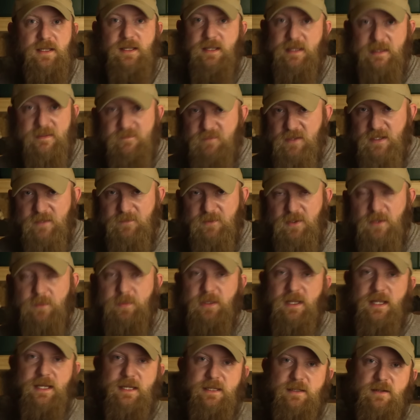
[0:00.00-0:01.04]
even if you
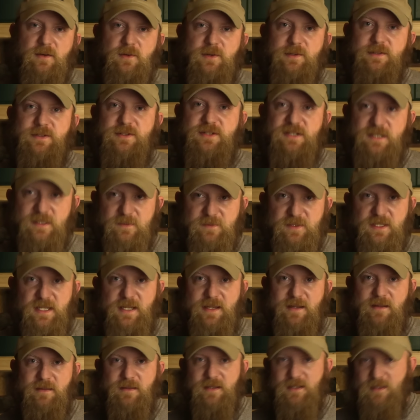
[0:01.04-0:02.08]
plan on
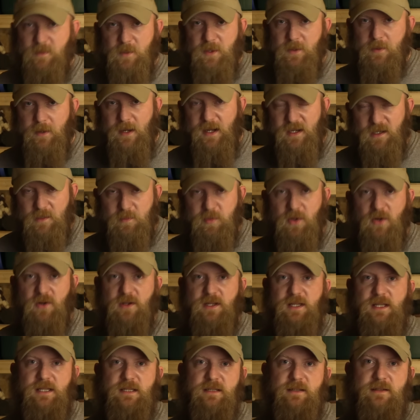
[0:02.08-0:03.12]
shifting the Democratic
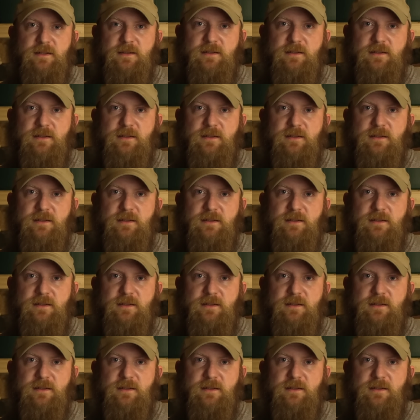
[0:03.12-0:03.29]
Party.